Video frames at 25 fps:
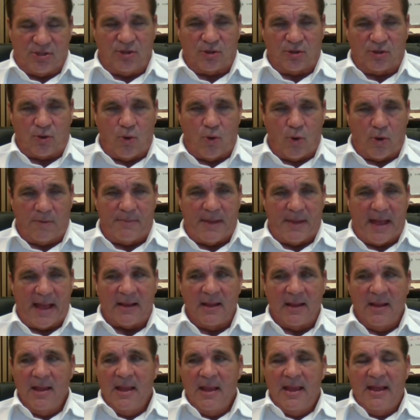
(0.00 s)
to the quarterback,
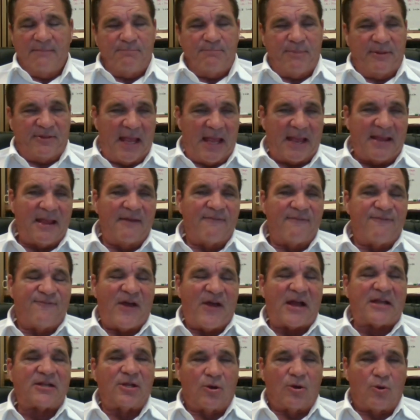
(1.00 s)
but they can
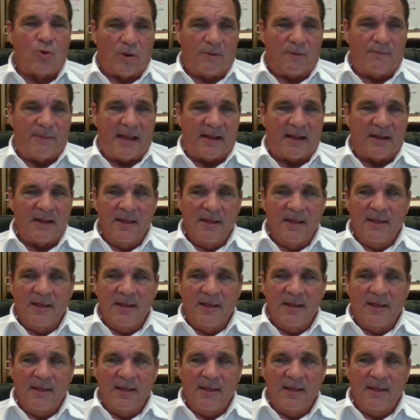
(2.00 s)
affect the quarterback.